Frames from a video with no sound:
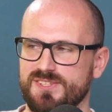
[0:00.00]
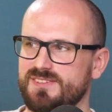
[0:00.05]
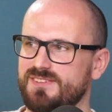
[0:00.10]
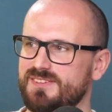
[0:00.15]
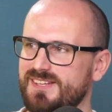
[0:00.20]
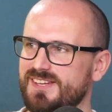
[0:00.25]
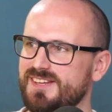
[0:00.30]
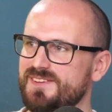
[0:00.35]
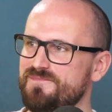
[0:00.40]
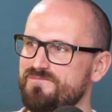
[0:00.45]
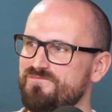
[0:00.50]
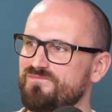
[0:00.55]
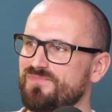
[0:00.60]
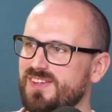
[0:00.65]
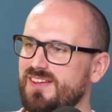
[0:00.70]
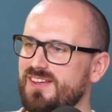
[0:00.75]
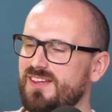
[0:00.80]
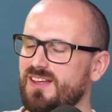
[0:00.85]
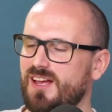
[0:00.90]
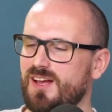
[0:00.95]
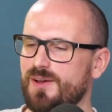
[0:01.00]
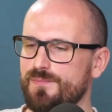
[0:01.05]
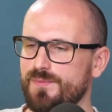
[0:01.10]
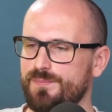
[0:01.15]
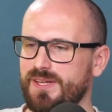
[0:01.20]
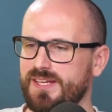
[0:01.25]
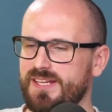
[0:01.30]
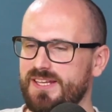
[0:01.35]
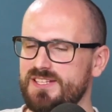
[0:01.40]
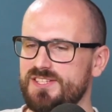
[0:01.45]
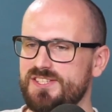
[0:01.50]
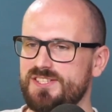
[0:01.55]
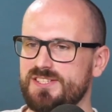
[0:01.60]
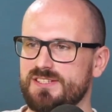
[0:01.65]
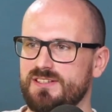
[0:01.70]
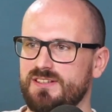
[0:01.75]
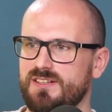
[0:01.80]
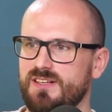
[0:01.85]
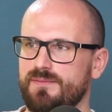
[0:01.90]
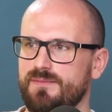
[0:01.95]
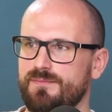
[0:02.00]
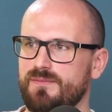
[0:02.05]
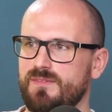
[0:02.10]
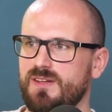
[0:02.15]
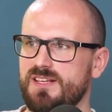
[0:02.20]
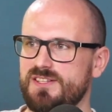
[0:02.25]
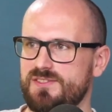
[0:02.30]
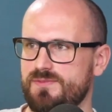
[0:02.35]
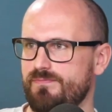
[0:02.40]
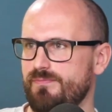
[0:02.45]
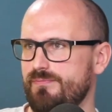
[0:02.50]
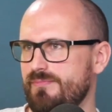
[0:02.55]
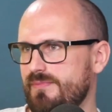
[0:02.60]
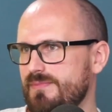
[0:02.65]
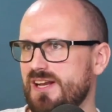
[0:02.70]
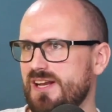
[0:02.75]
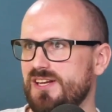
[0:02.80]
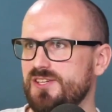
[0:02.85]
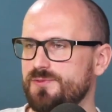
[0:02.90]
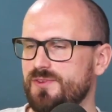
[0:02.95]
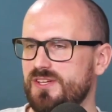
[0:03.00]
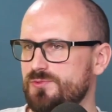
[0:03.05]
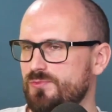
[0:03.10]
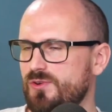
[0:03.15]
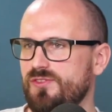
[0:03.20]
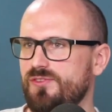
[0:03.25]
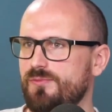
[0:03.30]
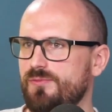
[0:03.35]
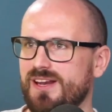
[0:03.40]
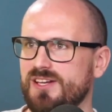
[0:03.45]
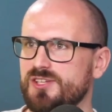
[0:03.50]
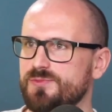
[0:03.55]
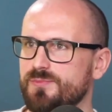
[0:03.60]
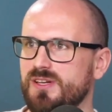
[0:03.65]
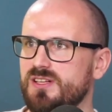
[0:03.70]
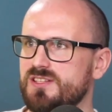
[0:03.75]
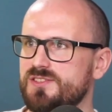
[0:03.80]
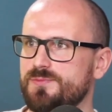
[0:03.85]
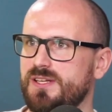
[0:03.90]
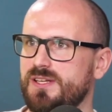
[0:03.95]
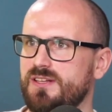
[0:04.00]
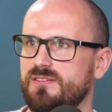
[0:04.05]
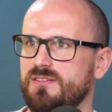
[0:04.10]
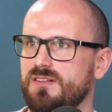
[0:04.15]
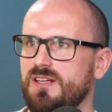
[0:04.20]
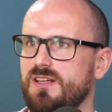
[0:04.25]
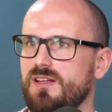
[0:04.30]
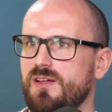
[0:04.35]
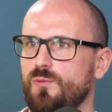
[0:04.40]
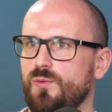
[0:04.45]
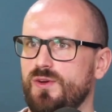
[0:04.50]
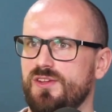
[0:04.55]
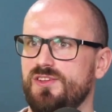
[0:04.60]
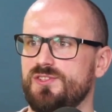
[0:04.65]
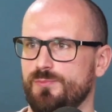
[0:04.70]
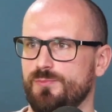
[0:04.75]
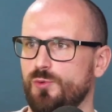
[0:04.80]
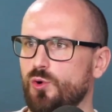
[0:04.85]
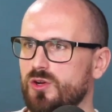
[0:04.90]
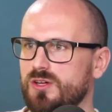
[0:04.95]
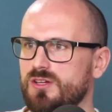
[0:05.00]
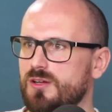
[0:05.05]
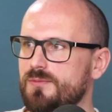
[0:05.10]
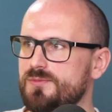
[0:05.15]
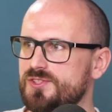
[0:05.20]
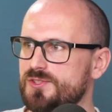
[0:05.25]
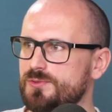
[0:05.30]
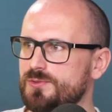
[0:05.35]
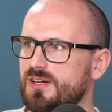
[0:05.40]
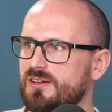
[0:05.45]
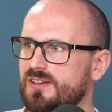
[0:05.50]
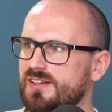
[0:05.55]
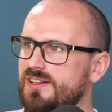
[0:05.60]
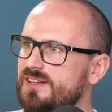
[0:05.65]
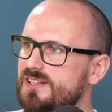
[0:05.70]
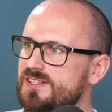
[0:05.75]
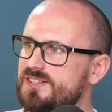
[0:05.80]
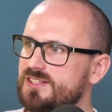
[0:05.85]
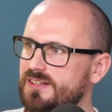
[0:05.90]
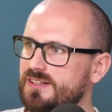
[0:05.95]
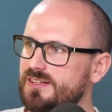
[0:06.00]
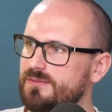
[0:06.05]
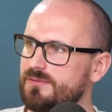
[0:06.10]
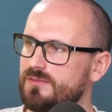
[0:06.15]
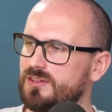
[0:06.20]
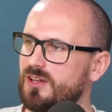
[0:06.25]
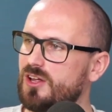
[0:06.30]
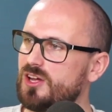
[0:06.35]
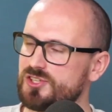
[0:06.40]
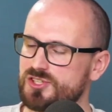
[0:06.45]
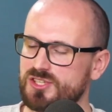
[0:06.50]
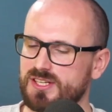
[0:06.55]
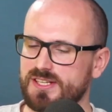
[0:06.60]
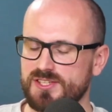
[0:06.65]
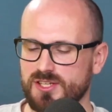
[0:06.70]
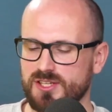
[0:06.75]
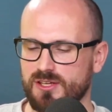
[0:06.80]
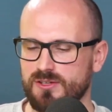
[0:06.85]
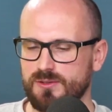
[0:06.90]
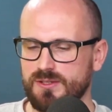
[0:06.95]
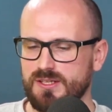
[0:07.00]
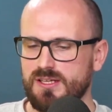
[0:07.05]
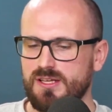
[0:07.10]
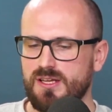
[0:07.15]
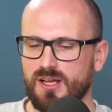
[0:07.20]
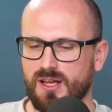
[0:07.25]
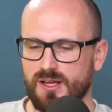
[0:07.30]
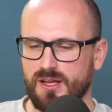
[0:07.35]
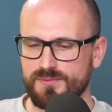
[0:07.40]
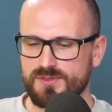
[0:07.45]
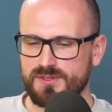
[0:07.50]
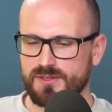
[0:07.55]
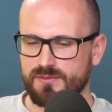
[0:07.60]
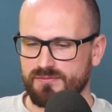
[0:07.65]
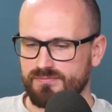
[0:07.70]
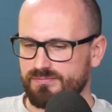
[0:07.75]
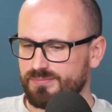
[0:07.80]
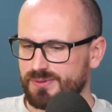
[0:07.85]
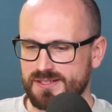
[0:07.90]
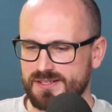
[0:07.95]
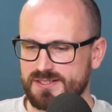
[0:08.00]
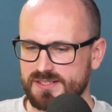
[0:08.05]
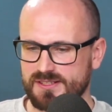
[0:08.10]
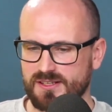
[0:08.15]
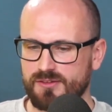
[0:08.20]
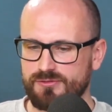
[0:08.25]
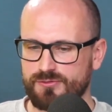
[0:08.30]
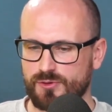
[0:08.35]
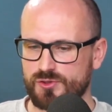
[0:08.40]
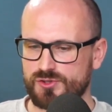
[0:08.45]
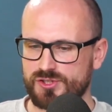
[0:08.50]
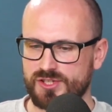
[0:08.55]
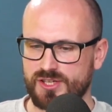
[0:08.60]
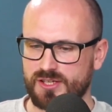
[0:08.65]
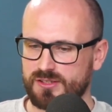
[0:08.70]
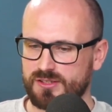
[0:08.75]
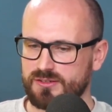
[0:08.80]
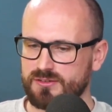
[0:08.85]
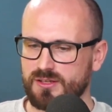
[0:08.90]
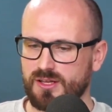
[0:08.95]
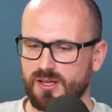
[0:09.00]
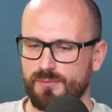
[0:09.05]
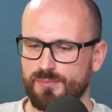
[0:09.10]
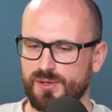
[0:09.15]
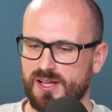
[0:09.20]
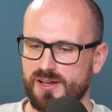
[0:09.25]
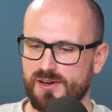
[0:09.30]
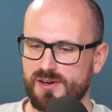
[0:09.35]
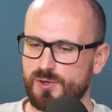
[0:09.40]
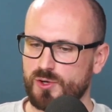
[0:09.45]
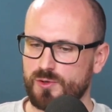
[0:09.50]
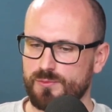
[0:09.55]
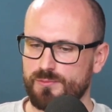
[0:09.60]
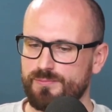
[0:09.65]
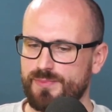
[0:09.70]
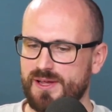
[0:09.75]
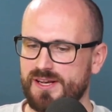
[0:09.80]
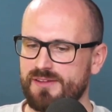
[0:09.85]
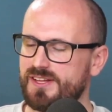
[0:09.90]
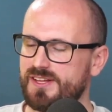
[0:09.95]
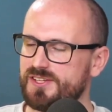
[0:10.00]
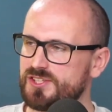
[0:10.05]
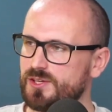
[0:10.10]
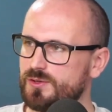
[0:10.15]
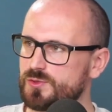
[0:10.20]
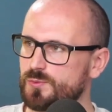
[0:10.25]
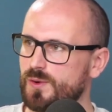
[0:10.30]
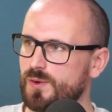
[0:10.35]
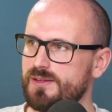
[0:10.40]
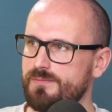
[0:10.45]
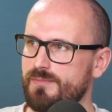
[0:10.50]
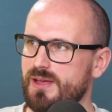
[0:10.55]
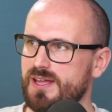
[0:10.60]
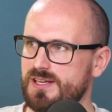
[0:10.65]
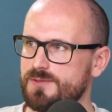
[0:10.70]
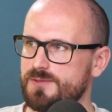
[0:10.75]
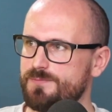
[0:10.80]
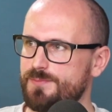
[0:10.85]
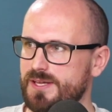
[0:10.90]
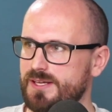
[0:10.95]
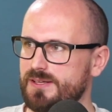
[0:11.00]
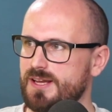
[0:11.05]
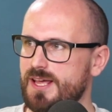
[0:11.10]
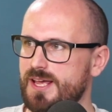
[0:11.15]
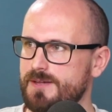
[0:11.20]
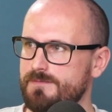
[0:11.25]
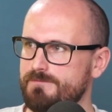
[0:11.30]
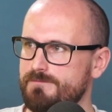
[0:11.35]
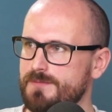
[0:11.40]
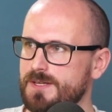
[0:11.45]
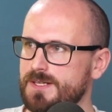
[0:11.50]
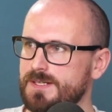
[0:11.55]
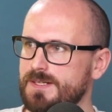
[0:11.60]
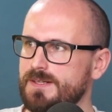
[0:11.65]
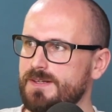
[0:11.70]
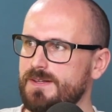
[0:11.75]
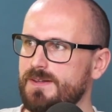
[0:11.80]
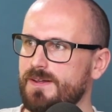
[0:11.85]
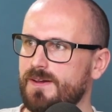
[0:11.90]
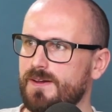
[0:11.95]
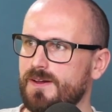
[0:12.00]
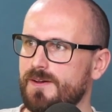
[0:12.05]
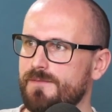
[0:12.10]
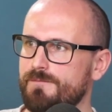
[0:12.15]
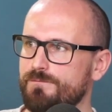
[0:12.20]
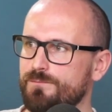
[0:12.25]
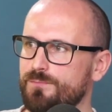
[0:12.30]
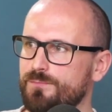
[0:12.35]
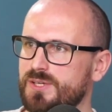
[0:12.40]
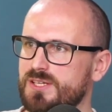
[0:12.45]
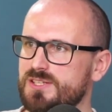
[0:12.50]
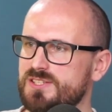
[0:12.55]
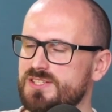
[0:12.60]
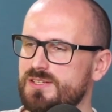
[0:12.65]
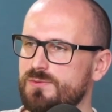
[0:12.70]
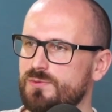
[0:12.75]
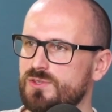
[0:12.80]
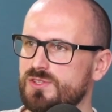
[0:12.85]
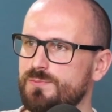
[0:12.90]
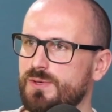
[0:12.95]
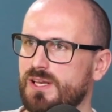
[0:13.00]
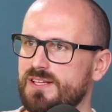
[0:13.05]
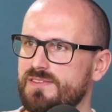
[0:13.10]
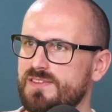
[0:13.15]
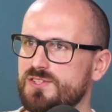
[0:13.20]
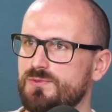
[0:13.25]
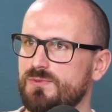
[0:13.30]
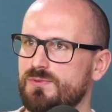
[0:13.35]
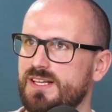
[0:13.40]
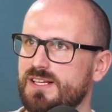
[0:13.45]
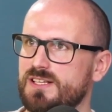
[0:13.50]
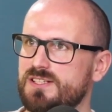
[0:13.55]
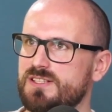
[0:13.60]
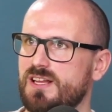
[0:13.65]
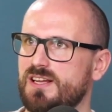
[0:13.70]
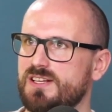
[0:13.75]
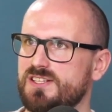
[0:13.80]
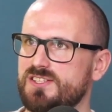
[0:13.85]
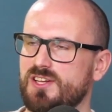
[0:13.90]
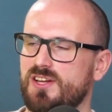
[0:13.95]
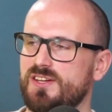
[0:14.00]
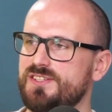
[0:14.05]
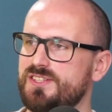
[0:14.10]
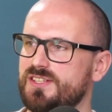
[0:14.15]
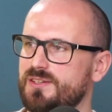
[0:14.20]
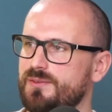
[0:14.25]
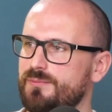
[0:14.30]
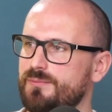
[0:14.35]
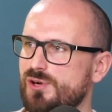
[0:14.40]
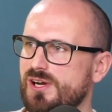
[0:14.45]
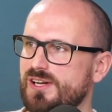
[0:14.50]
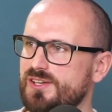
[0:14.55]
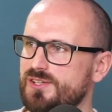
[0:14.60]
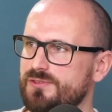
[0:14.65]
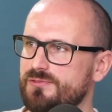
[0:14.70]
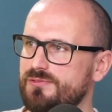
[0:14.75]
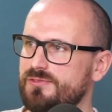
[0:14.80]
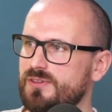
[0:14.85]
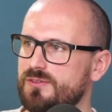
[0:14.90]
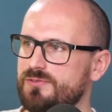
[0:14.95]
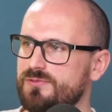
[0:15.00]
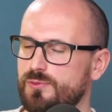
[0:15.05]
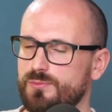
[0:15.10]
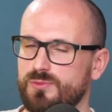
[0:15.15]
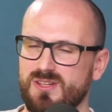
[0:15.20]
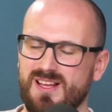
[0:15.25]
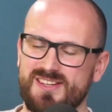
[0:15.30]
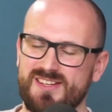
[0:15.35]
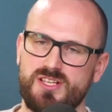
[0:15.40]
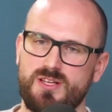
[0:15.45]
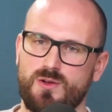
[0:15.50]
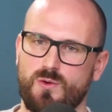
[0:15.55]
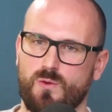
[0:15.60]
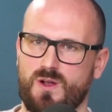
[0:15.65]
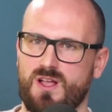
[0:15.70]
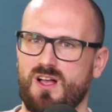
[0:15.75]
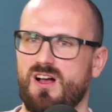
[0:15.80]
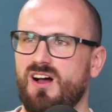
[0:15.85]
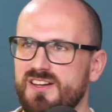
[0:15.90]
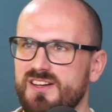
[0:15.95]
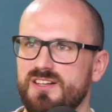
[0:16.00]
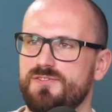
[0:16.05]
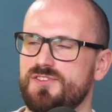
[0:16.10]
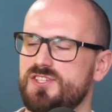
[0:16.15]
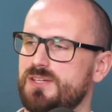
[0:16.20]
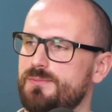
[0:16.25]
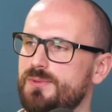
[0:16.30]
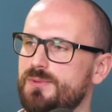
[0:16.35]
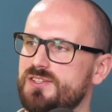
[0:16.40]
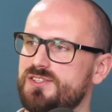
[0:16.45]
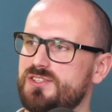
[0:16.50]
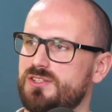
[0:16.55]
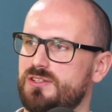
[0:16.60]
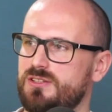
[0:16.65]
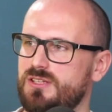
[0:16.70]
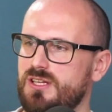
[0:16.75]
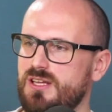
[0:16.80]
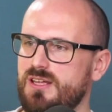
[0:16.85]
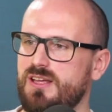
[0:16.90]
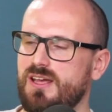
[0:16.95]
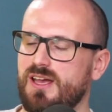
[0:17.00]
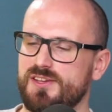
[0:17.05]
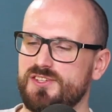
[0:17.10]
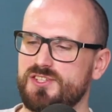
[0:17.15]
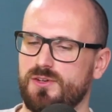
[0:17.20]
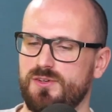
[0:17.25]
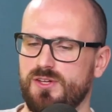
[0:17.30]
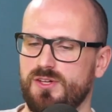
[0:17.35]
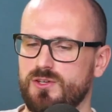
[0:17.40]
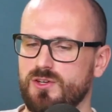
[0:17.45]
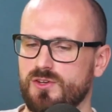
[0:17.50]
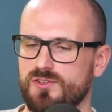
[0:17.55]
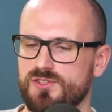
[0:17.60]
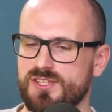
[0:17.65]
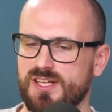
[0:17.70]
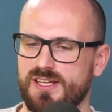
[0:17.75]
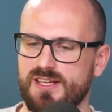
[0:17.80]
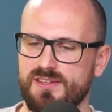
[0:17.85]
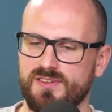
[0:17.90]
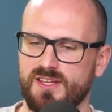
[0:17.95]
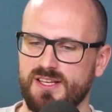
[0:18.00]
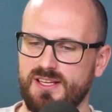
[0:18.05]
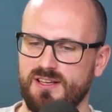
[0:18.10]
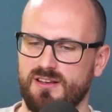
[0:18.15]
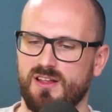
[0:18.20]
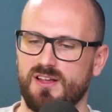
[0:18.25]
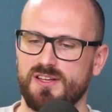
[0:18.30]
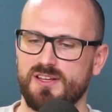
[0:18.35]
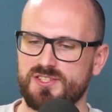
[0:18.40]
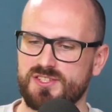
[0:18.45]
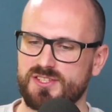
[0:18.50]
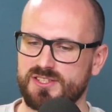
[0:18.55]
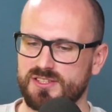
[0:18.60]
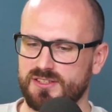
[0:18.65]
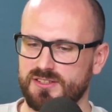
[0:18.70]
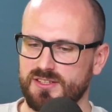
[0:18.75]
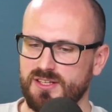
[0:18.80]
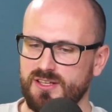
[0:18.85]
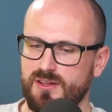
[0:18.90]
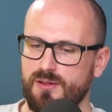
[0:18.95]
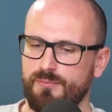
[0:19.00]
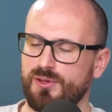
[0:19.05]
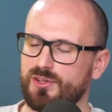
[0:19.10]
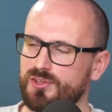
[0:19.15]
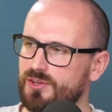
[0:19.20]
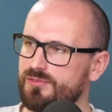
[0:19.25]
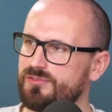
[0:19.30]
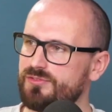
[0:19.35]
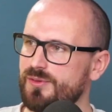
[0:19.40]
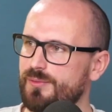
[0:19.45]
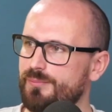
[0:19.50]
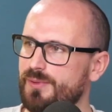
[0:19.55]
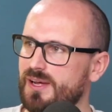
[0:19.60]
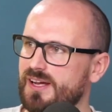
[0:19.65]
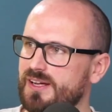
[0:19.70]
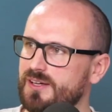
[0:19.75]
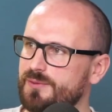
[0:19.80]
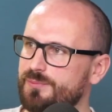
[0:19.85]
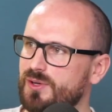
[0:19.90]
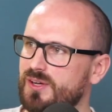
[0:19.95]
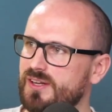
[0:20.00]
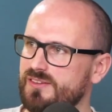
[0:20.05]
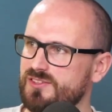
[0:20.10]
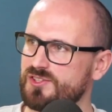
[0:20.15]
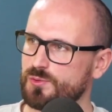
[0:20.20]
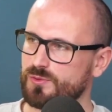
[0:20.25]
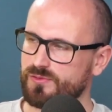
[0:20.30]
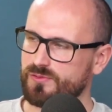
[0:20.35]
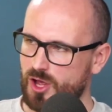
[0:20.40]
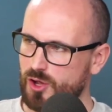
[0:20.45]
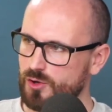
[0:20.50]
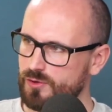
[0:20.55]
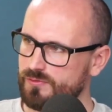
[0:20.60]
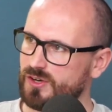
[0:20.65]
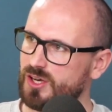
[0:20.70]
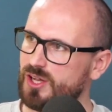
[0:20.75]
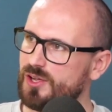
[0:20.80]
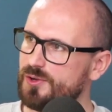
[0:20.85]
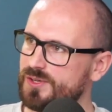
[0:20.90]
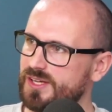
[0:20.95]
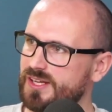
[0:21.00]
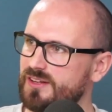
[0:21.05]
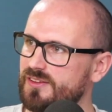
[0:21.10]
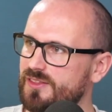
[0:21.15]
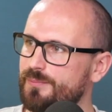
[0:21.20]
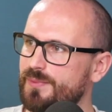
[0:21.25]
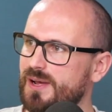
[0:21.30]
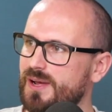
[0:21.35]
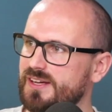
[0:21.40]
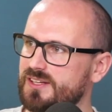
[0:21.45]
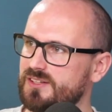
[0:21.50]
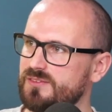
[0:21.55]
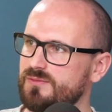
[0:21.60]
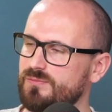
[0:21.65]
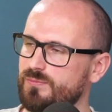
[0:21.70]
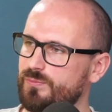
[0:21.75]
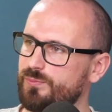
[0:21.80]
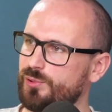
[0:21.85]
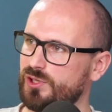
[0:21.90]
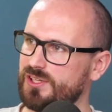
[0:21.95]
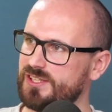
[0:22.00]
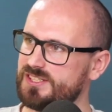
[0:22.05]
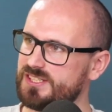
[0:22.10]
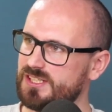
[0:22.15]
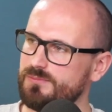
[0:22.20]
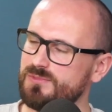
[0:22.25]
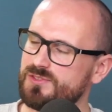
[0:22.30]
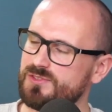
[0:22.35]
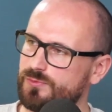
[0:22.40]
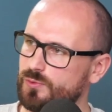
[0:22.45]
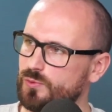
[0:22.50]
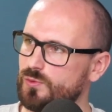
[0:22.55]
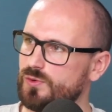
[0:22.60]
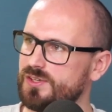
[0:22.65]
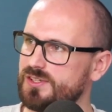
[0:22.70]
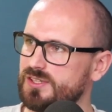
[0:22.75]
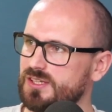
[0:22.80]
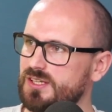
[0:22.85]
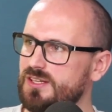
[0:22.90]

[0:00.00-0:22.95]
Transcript: Yeah. But his route through management has been with smaller clubs as well in Italy, largely. So places like Foggia, Palermo, Benevento is made his big name because he was playing this really exciting brand of football. Actually kind of similar to Antonio Conte in that he likes to build up from the back by sort of overloading at the back and pulling teams forward.